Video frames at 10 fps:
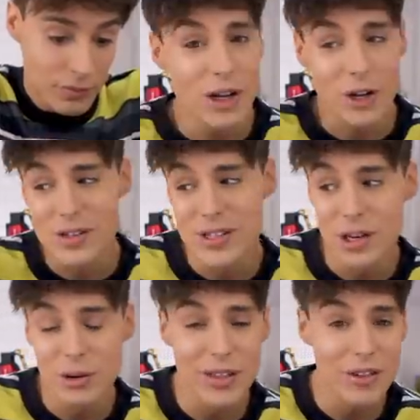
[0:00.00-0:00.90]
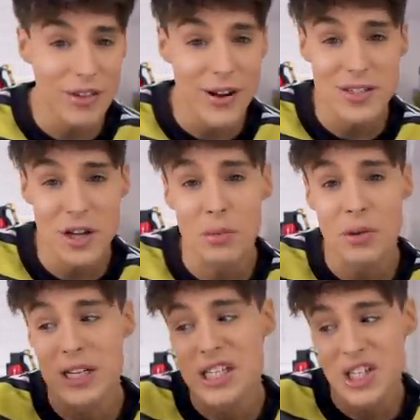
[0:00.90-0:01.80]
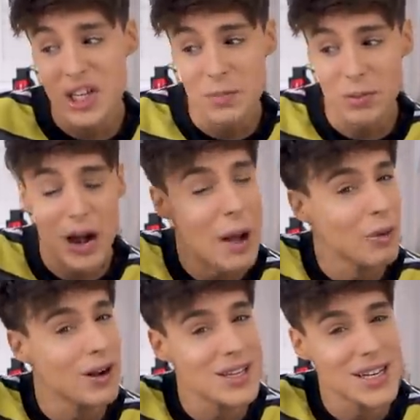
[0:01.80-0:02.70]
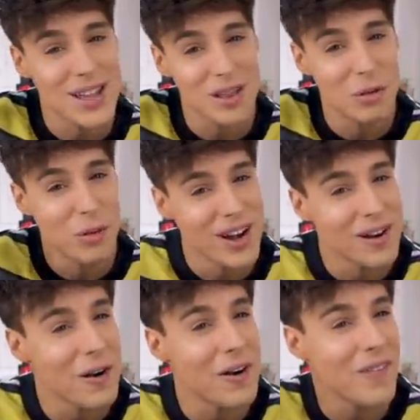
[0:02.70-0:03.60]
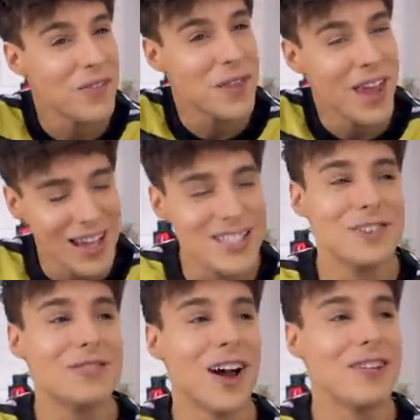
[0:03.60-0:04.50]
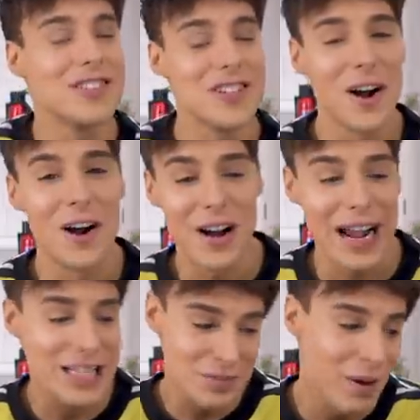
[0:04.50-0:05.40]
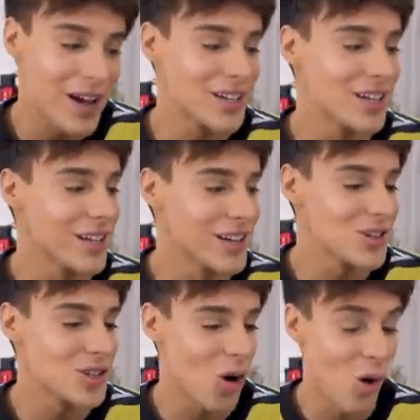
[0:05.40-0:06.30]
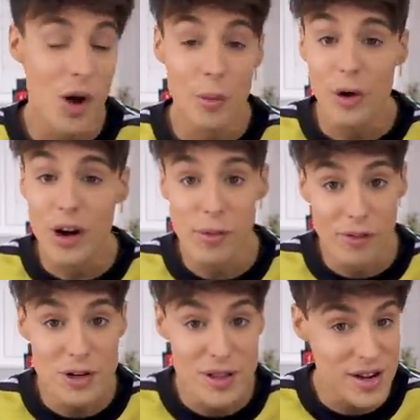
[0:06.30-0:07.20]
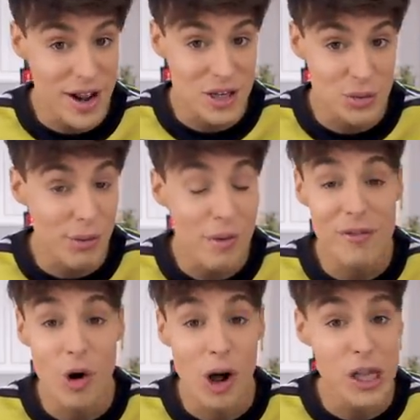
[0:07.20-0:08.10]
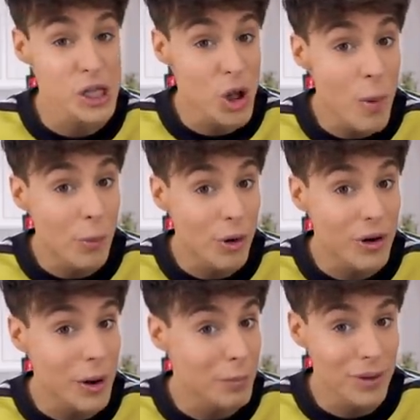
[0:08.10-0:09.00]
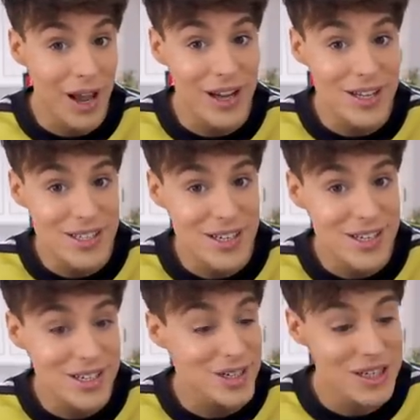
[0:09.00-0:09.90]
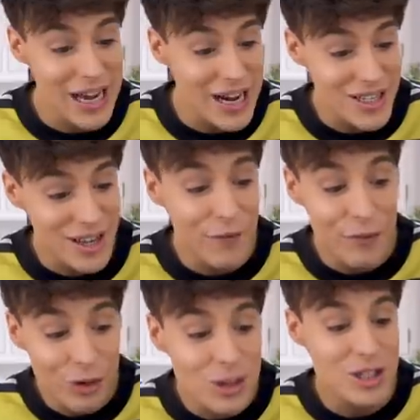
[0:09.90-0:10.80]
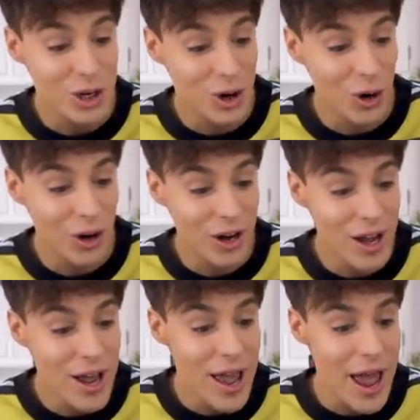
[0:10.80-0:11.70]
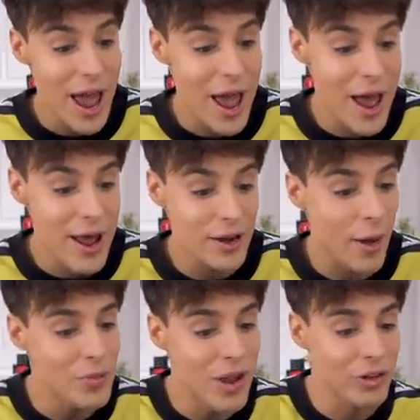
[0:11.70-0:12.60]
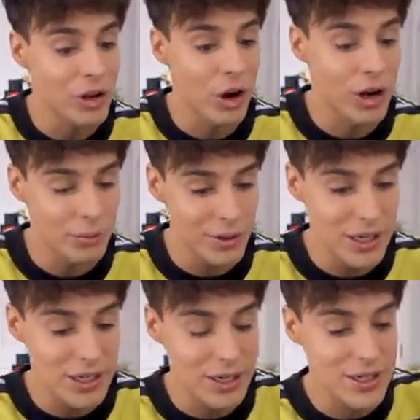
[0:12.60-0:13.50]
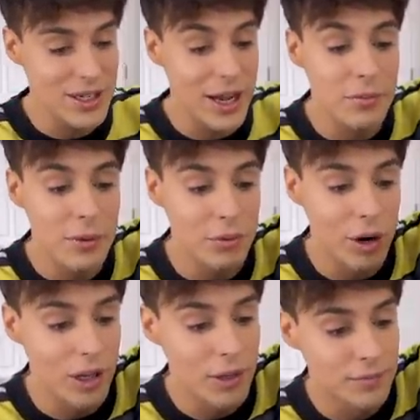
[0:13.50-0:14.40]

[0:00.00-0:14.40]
Considering the 5-star one is cheaper, I'm gonna say that the winner is a 5-star, expectedly. So we're gonna move on to the next one. We've got a lot more appliances to test and foods to cook, and I'm definitely not gonna be eating a steak meanwhile.